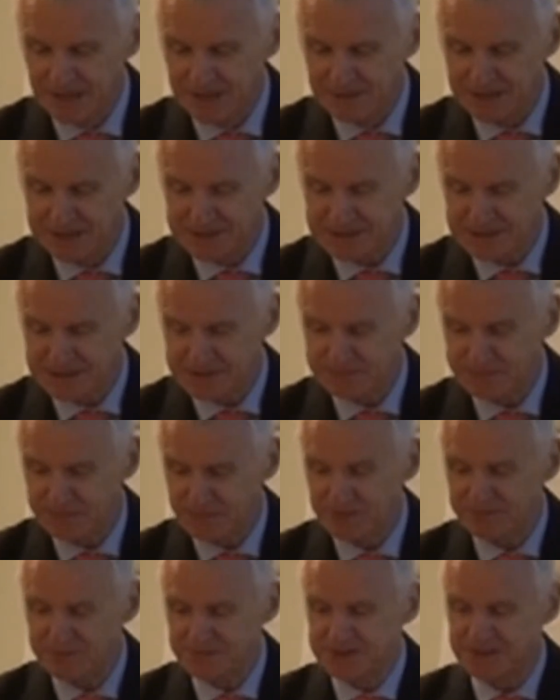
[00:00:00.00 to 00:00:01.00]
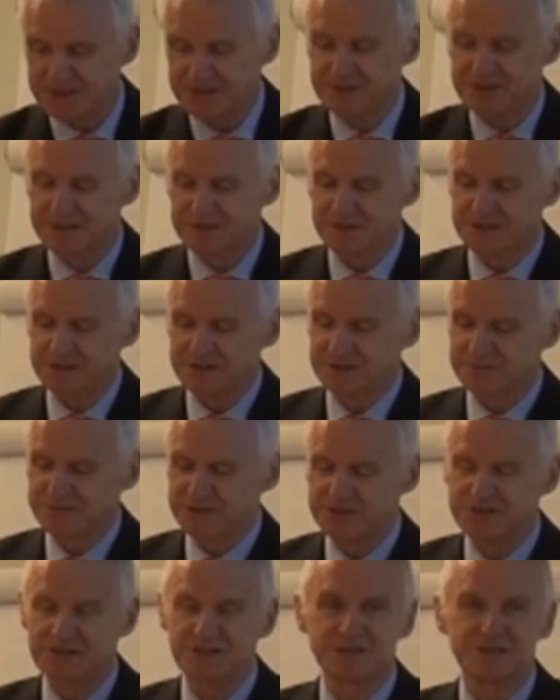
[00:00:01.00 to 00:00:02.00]
And this has prompted the
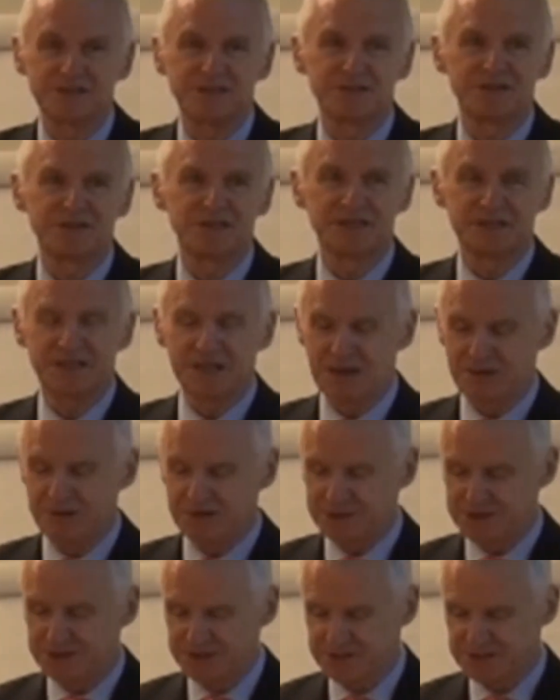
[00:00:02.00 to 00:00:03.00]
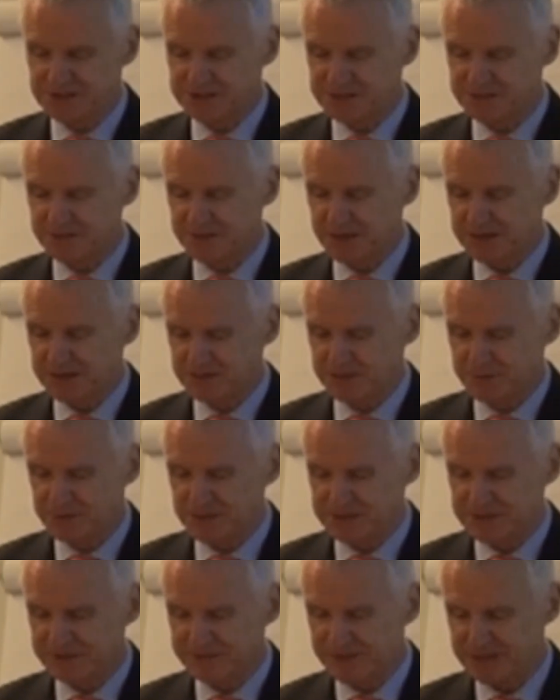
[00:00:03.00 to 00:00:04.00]
Commission to encourage smart
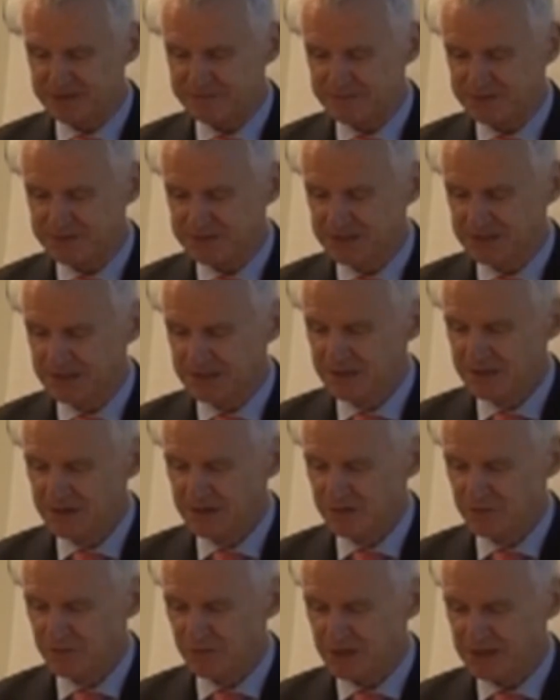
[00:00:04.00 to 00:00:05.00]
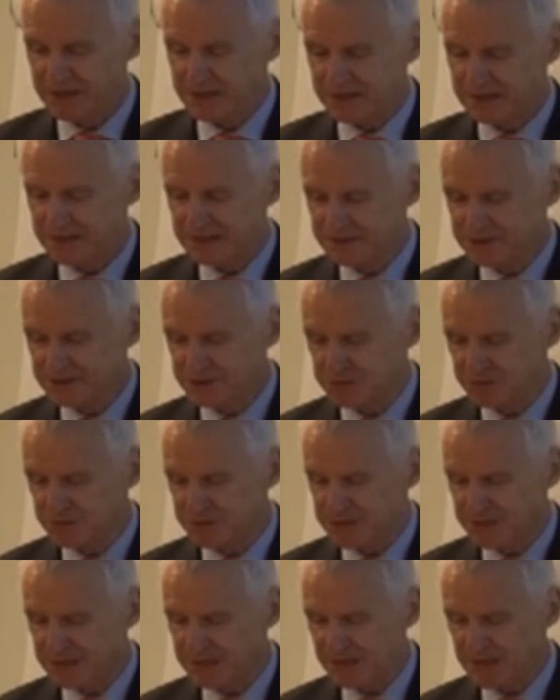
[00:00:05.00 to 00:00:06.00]
grid development while
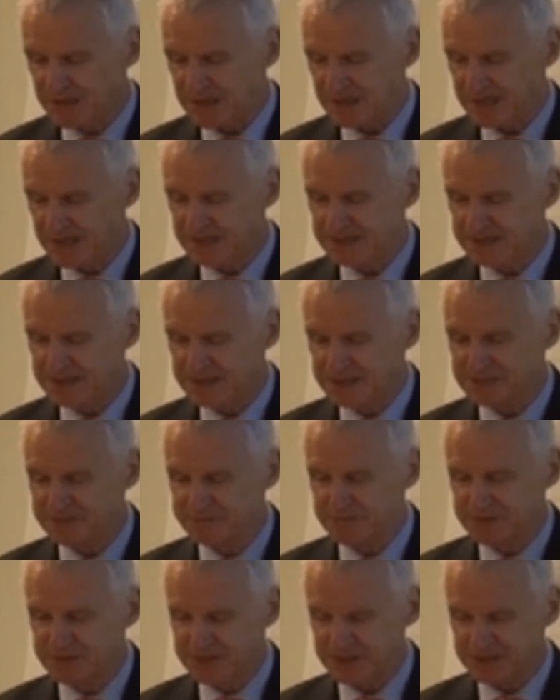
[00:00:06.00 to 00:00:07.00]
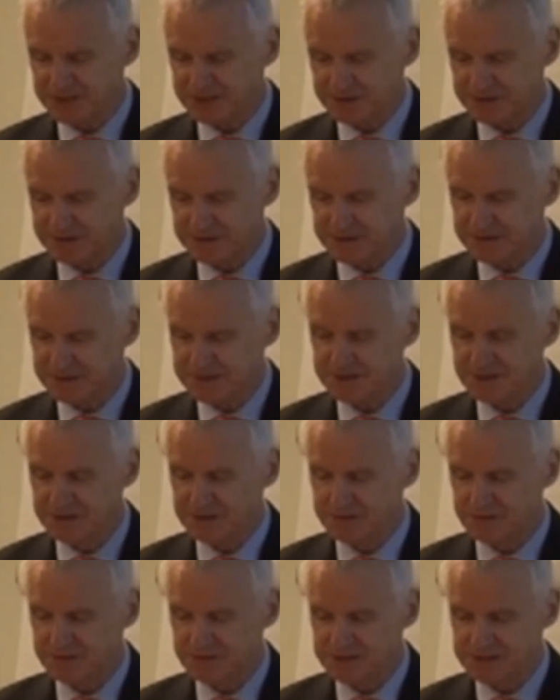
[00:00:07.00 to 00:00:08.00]
ensuring high data protection
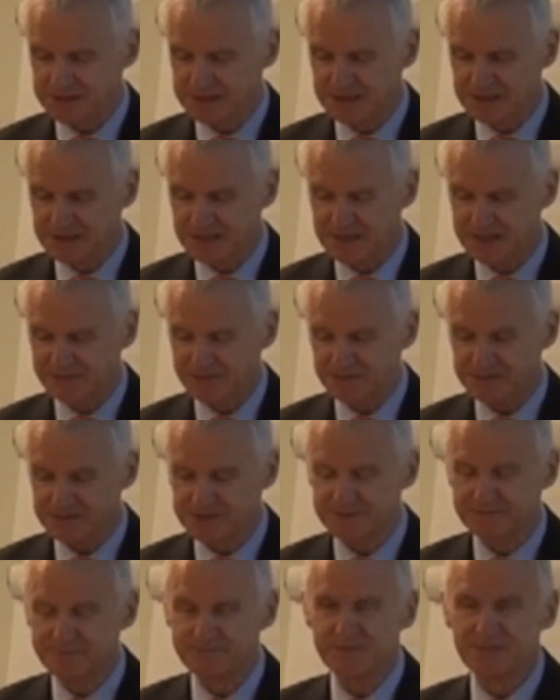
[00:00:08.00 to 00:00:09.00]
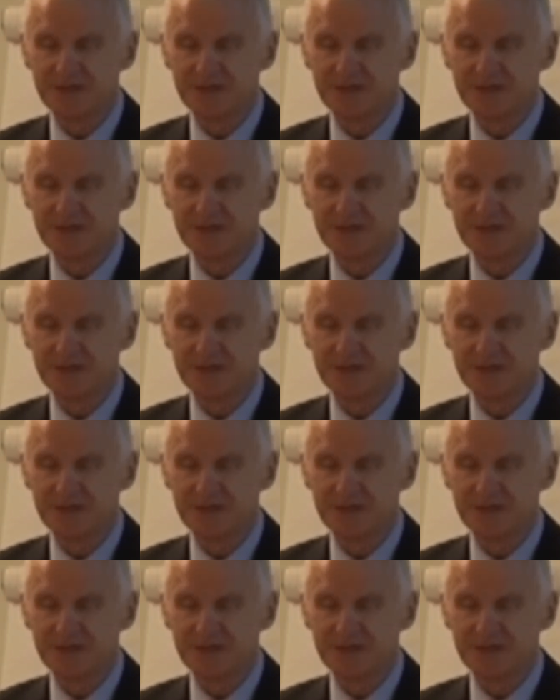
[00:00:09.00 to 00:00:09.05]
security levels.